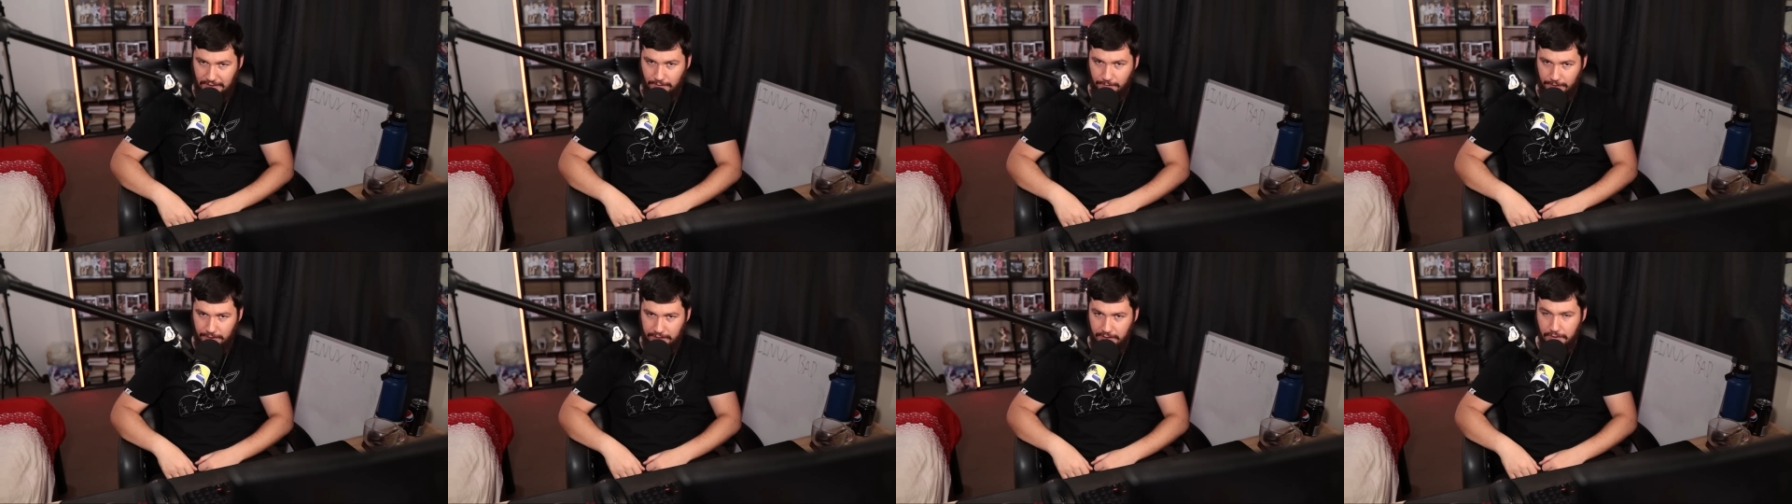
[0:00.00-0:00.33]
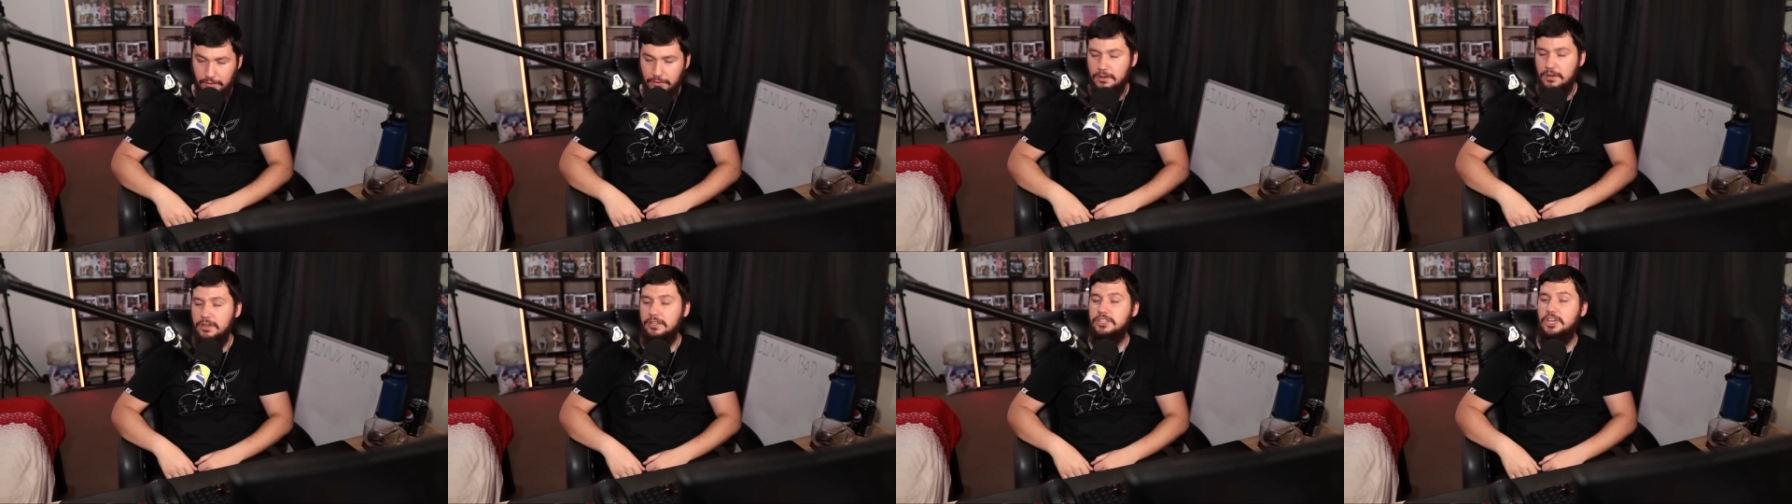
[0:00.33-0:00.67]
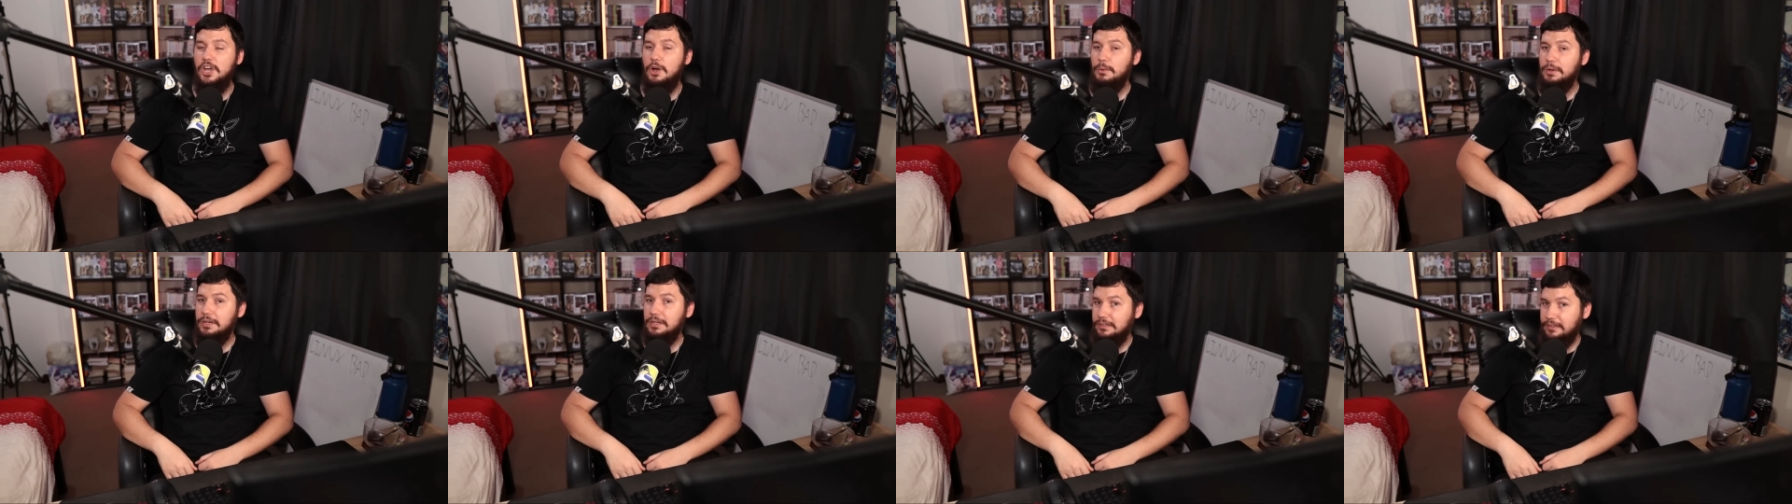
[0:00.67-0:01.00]
the video,
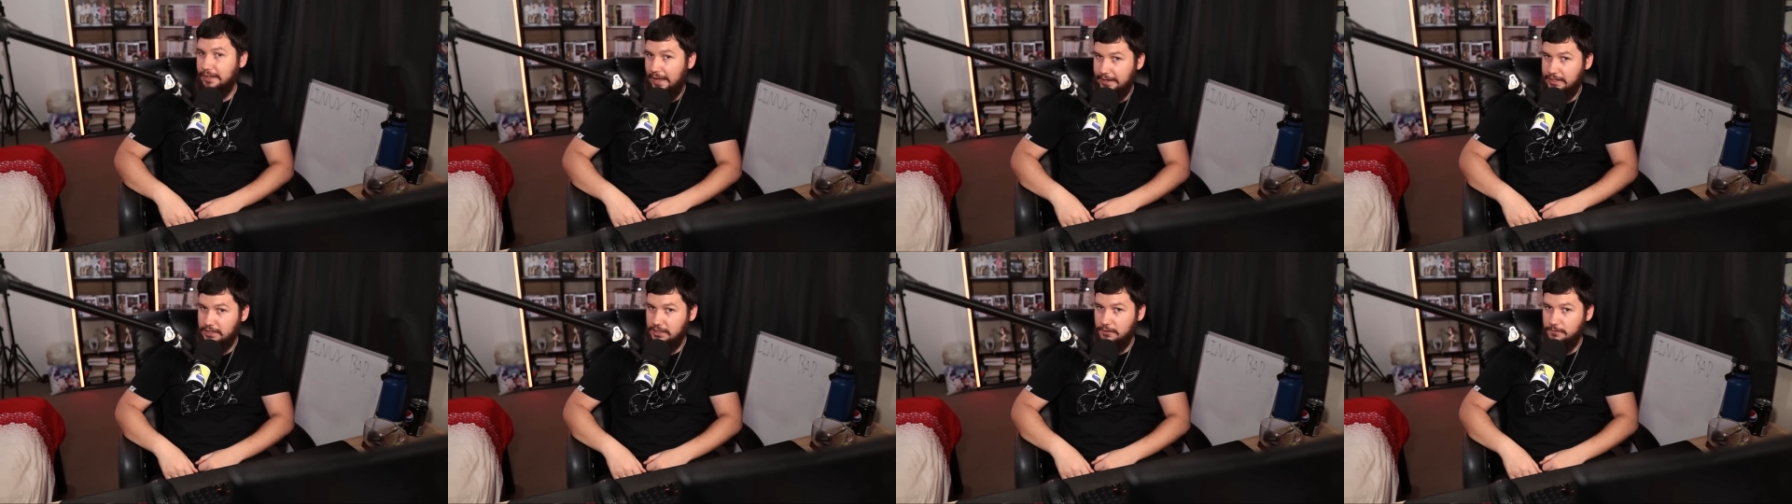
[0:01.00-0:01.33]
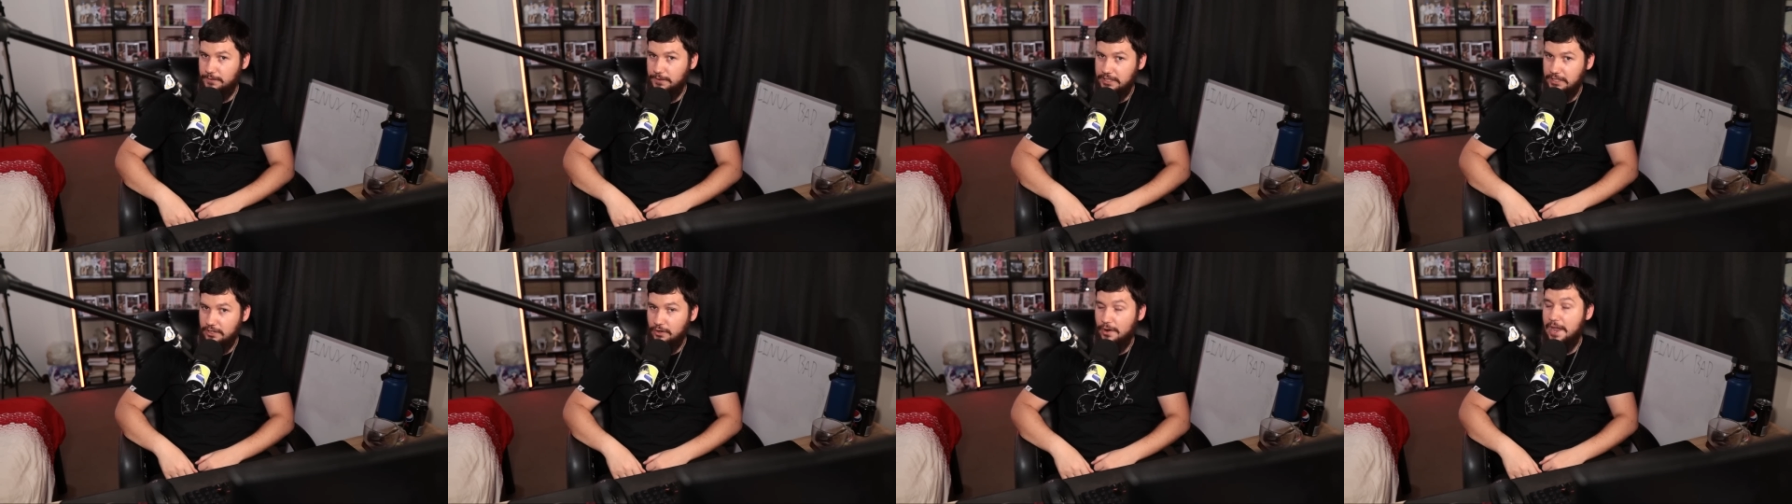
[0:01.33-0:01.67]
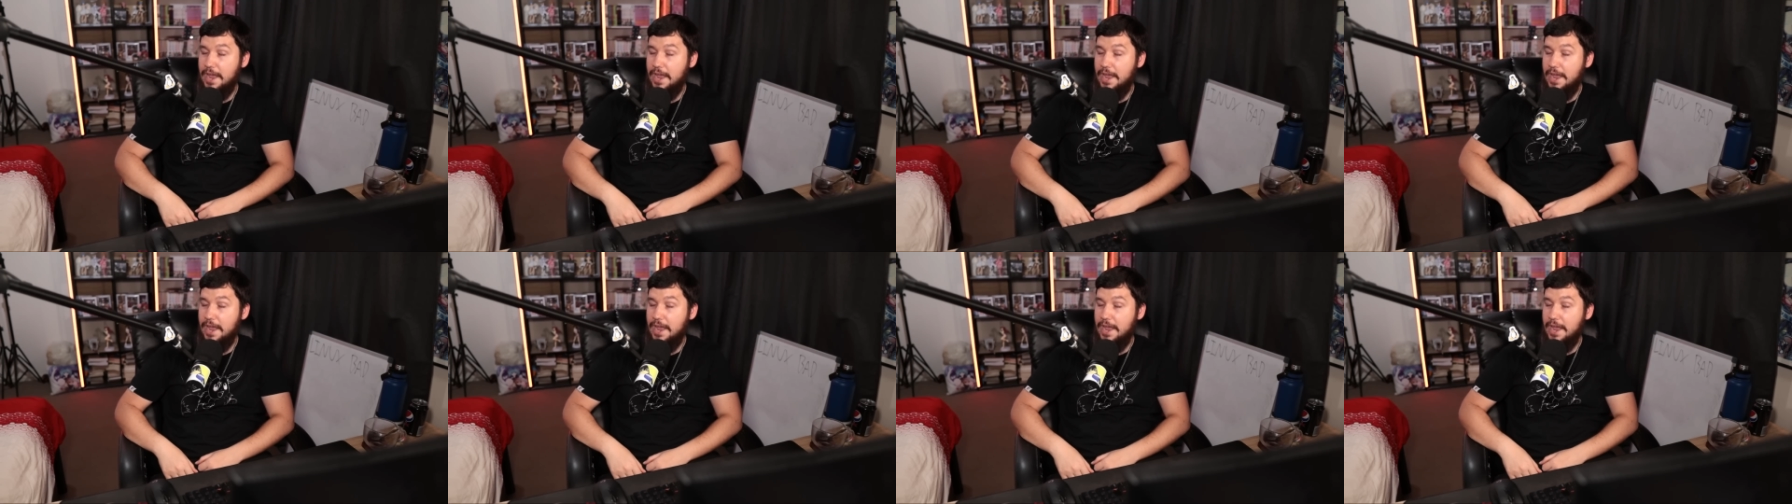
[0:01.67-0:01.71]
go and like the video.